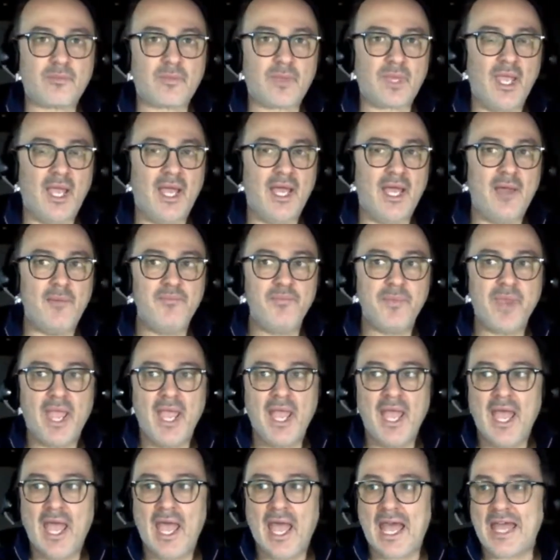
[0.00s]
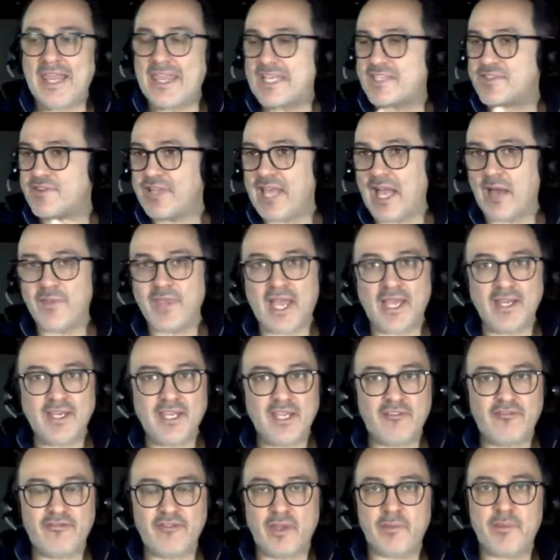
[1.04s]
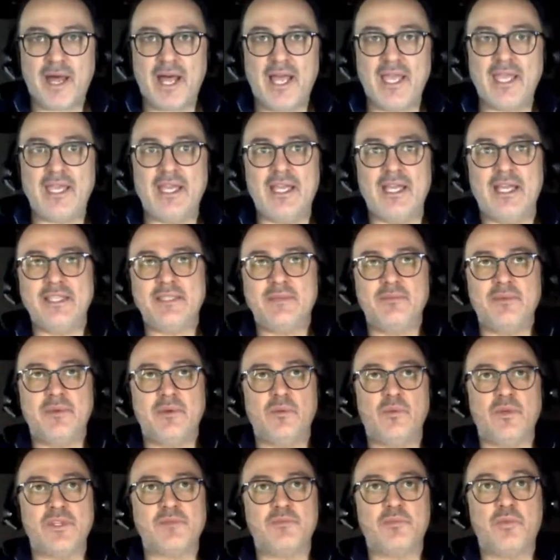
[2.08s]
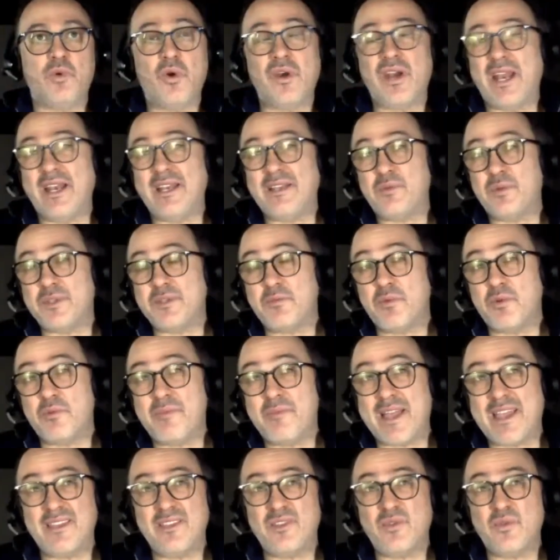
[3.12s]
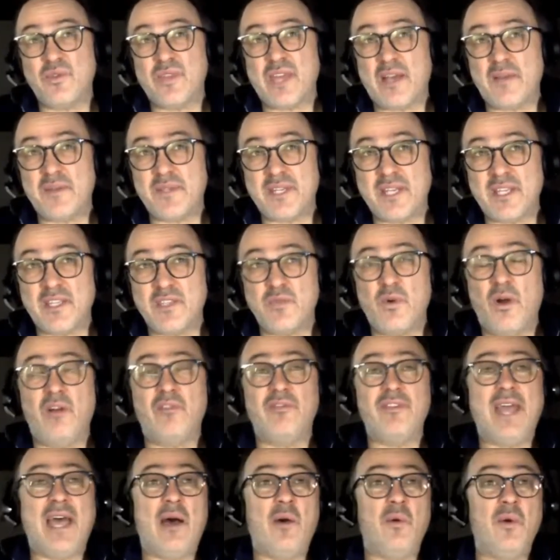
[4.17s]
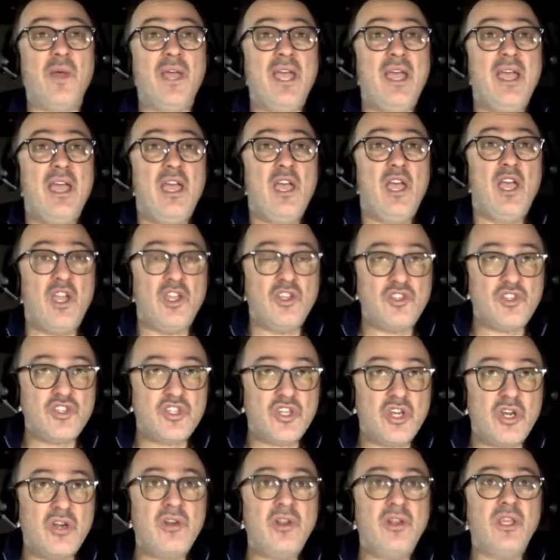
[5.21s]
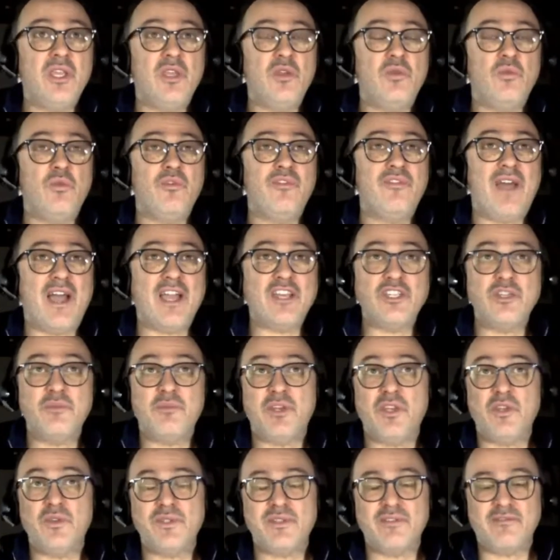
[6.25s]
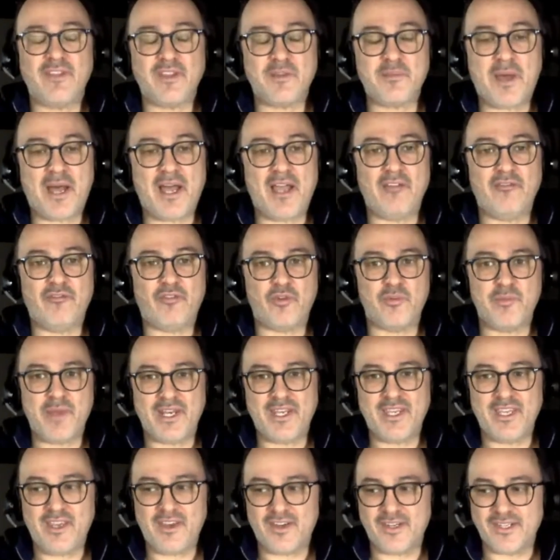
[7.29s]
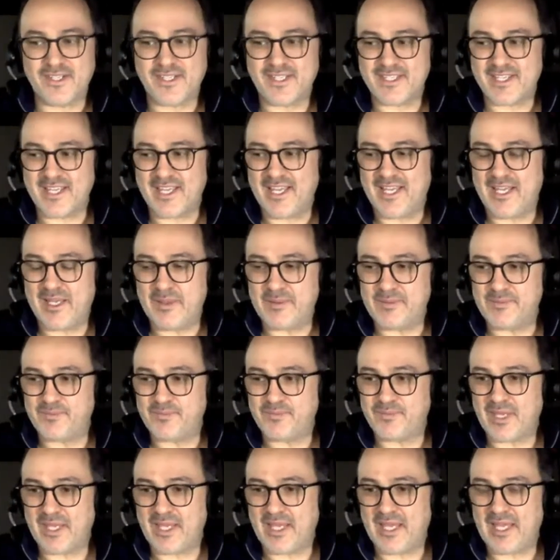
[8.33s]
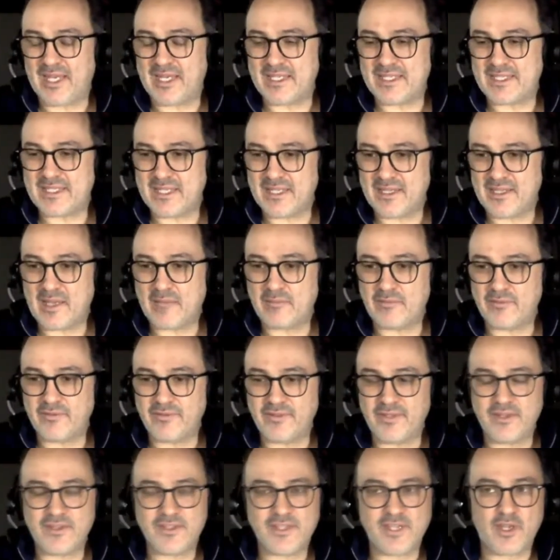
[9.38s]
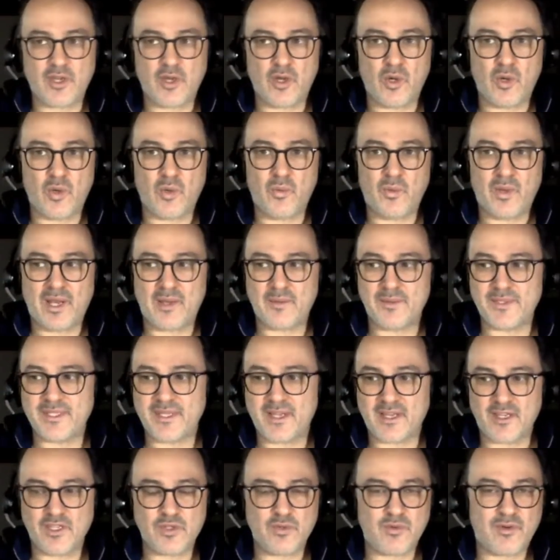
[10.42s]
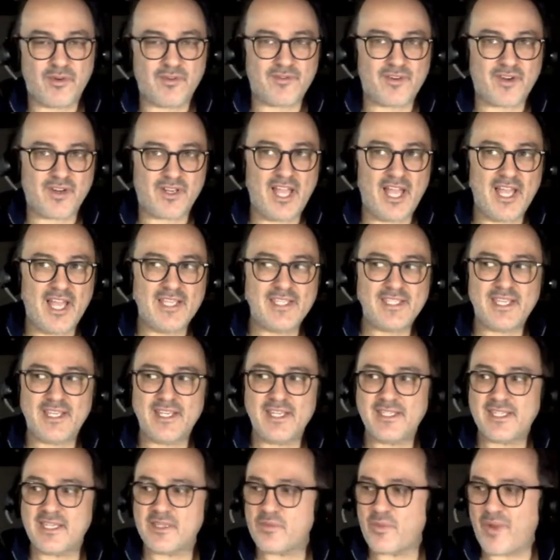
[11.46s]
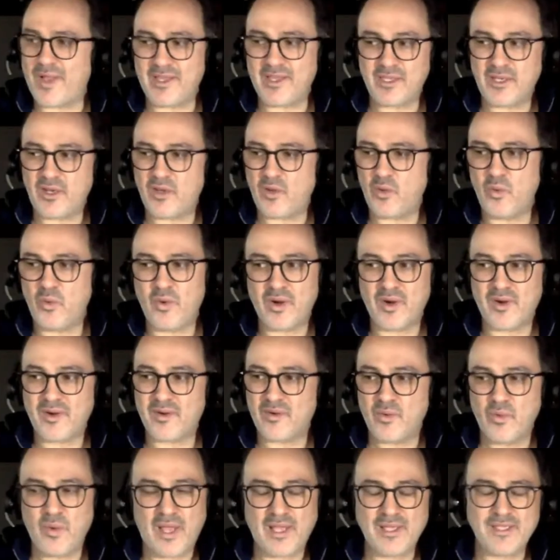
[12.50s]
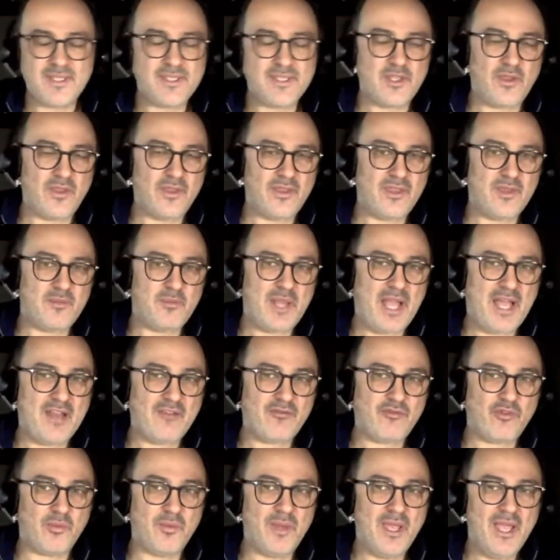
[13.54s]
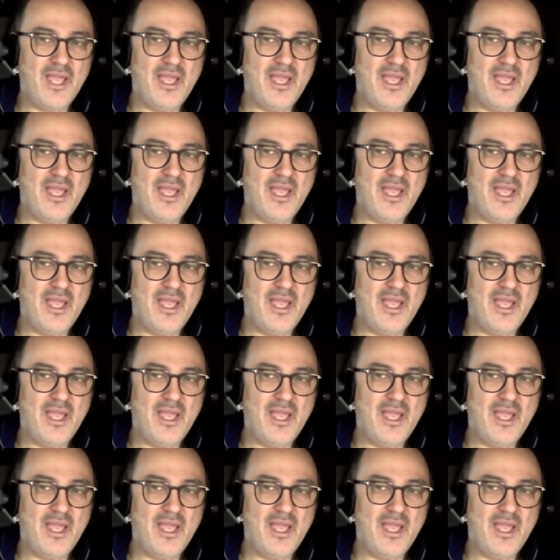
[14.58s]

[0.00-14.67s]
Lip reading: And that's really how the idea of FigPii was born, and it was born back in 2012. Now, internally, we've actually been using FigPii for many years. And until a couple of years ago, when I was talking to one of our clients, and he says, well, who else is on the platform?